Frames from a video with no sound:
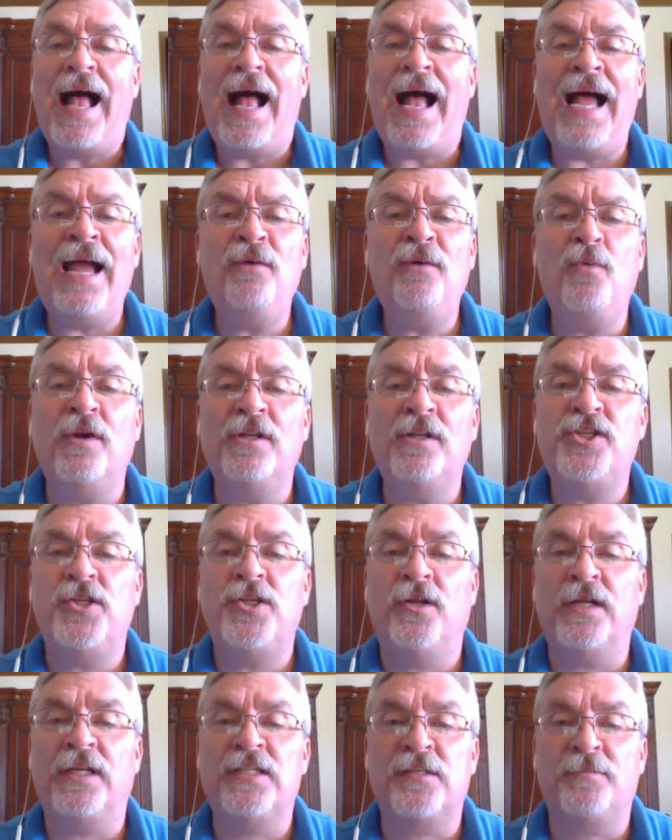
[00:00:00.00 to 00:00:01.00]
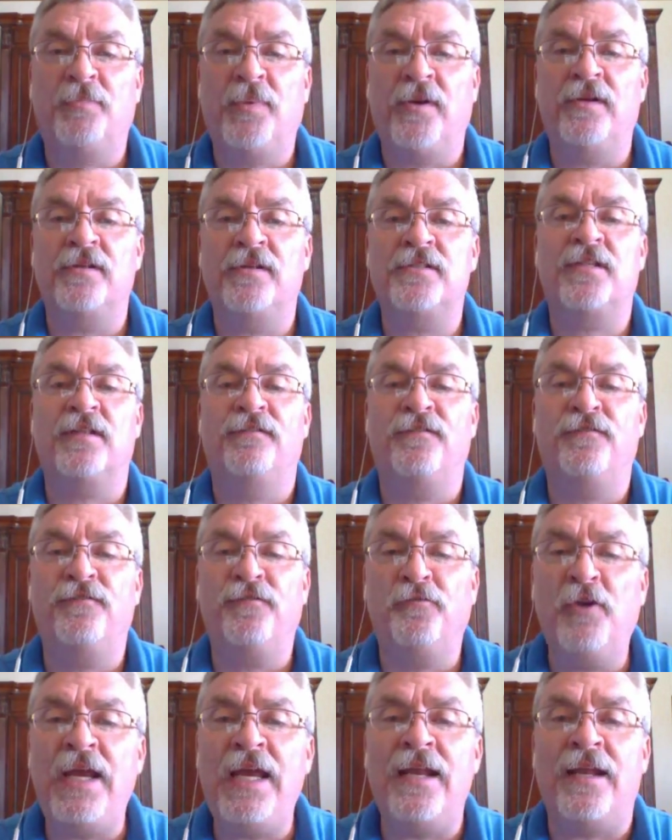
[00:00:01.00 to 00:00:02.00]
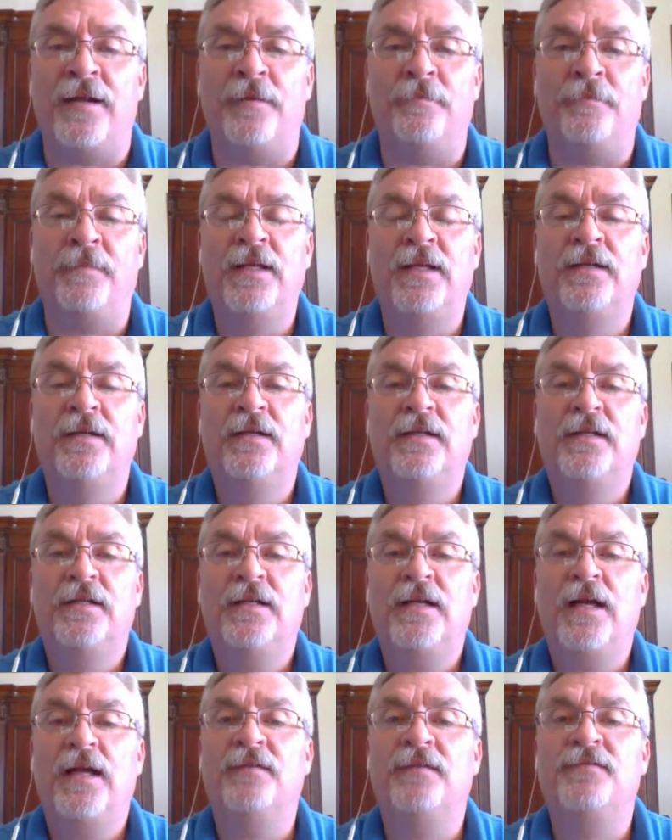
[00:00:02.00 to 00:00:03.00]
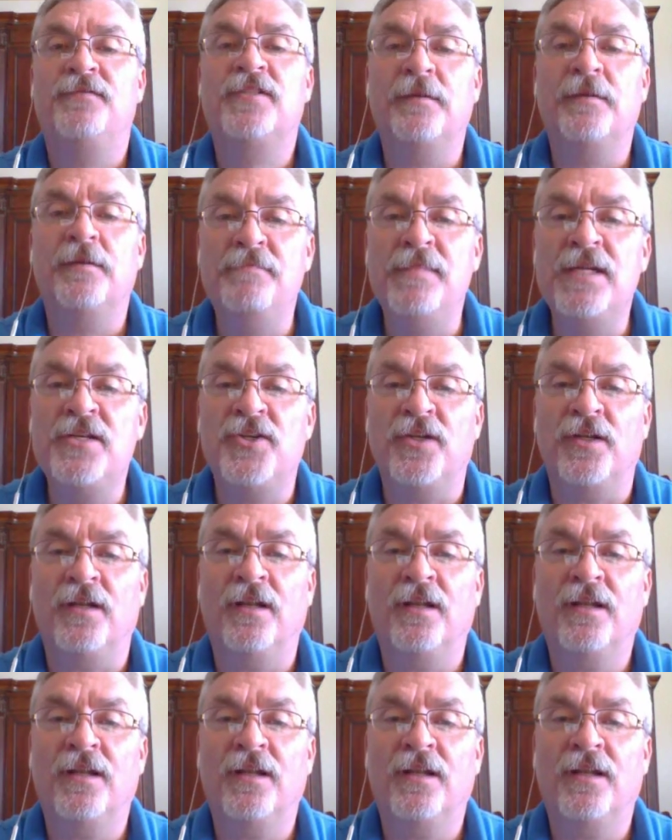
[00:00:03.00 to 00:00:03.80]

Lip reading: I want you to experience the freedom of submission.